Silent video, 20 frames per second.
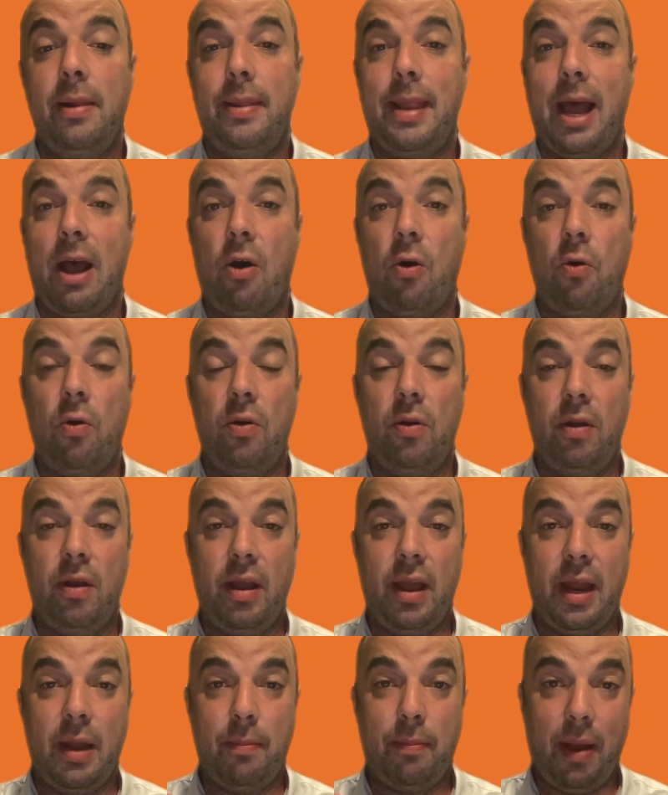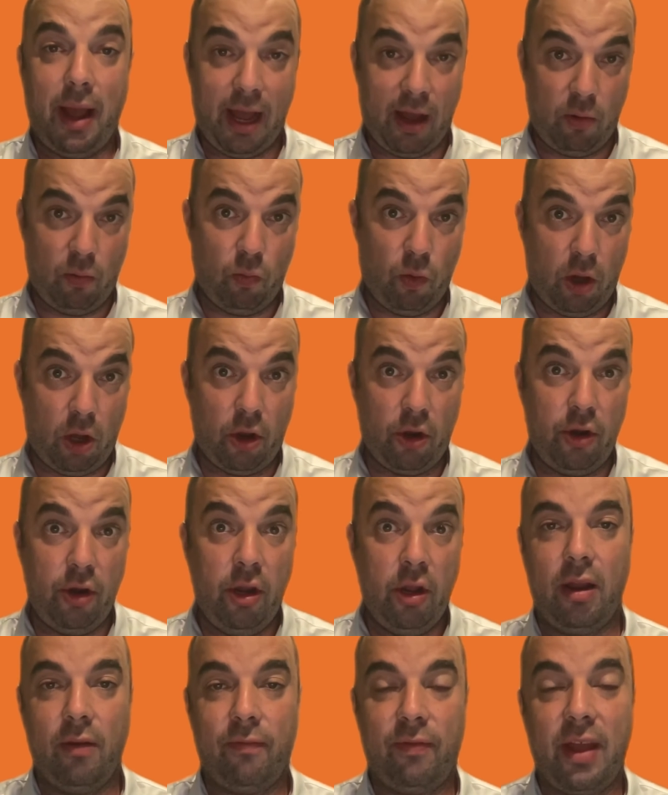Now, in part
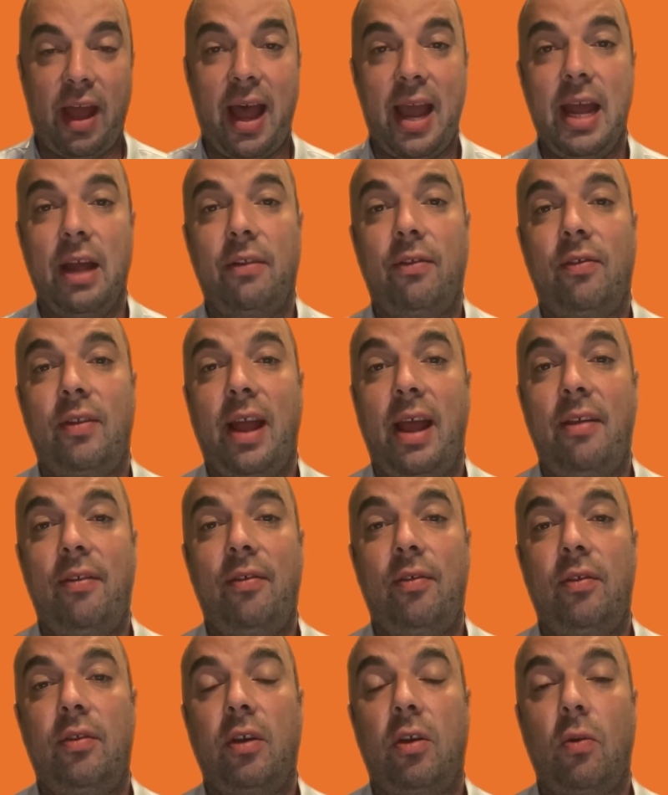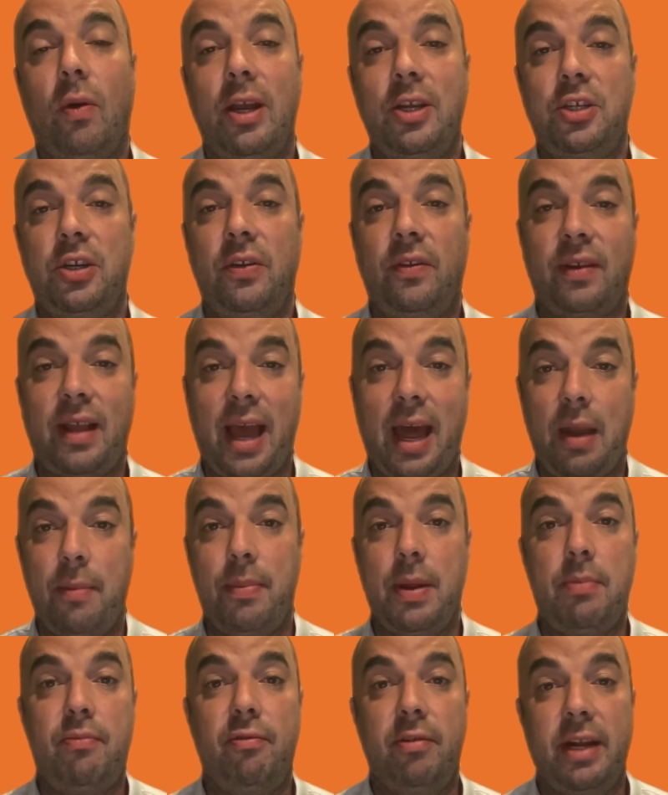one of the IELTS test, the questions can
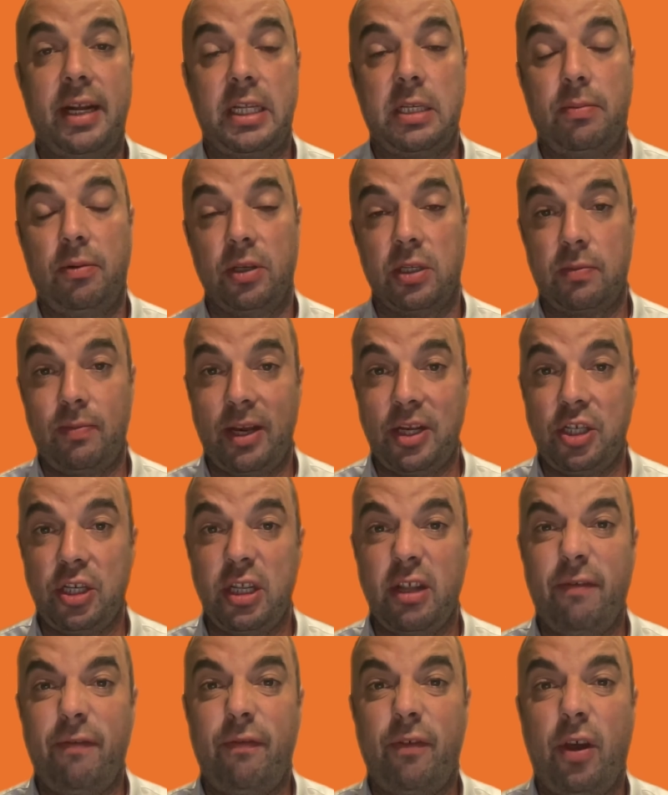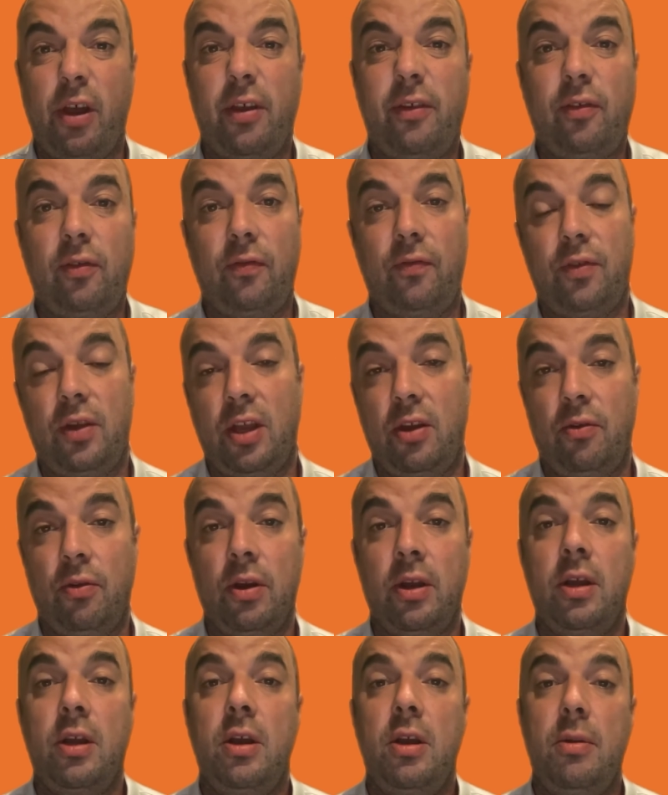be predictable, especially the first
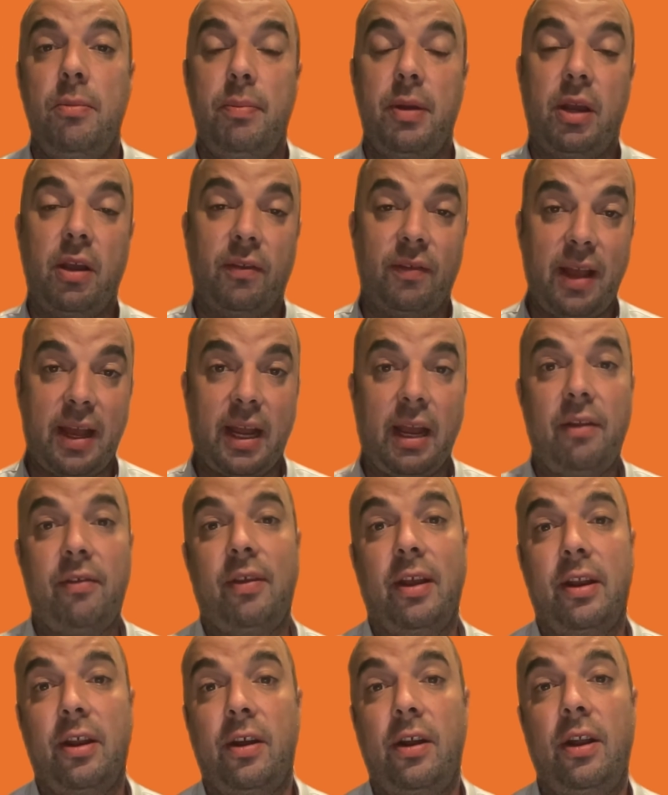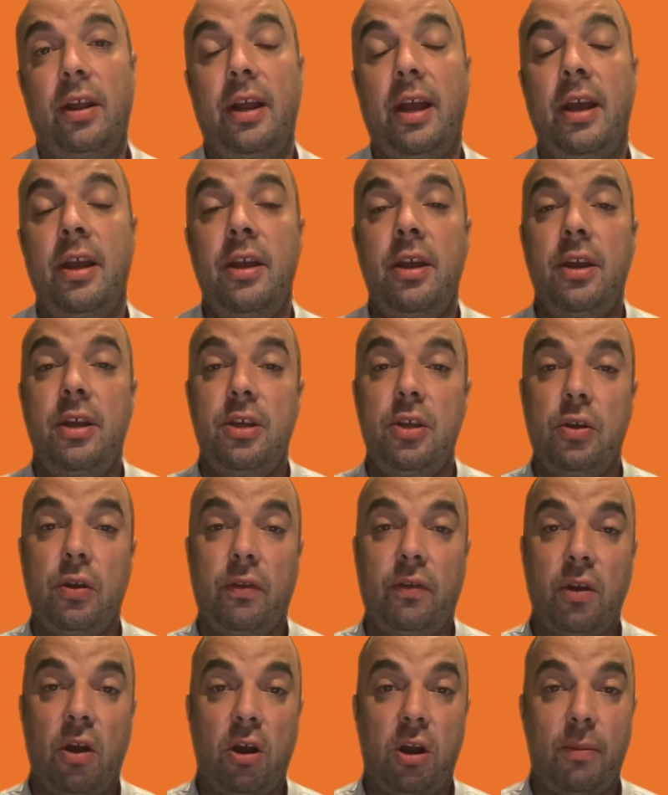few. Because like I said earlier, you
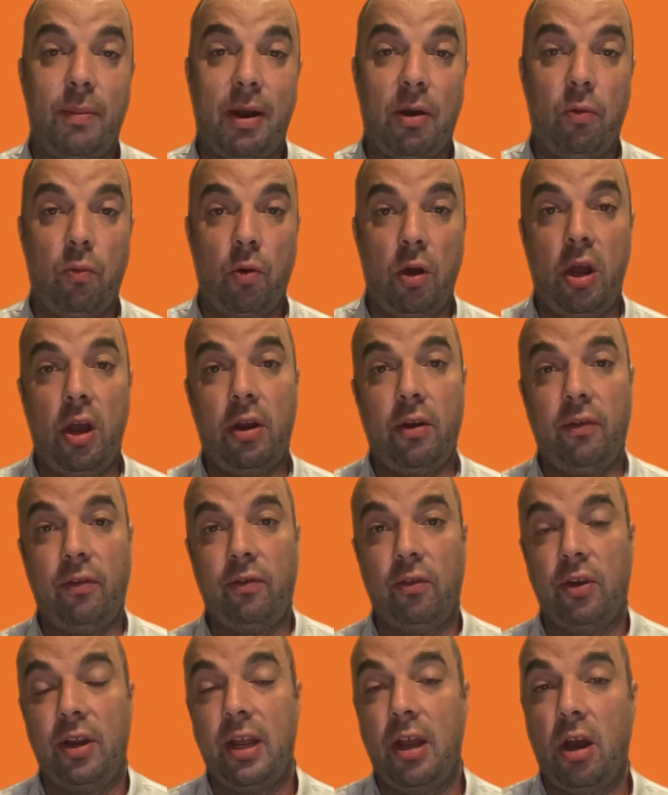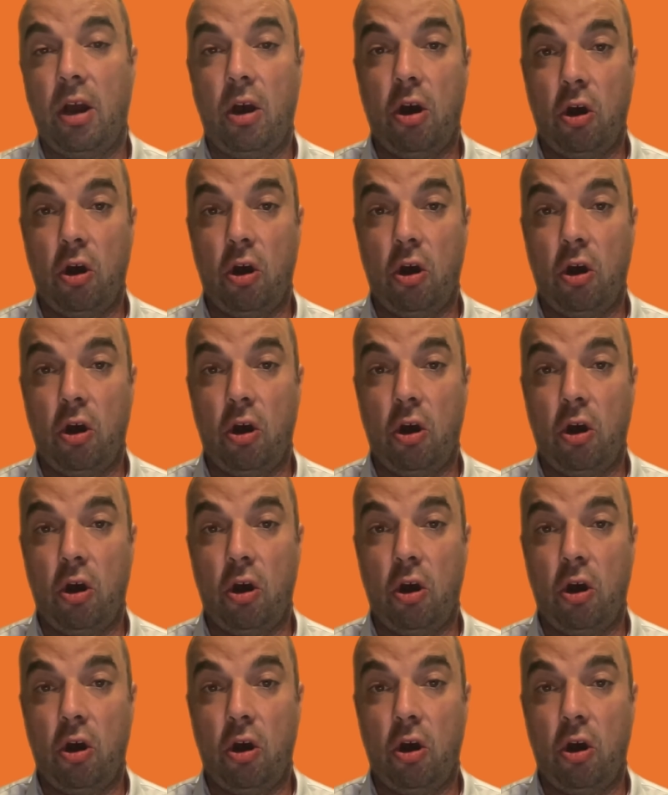can talk about work, study, or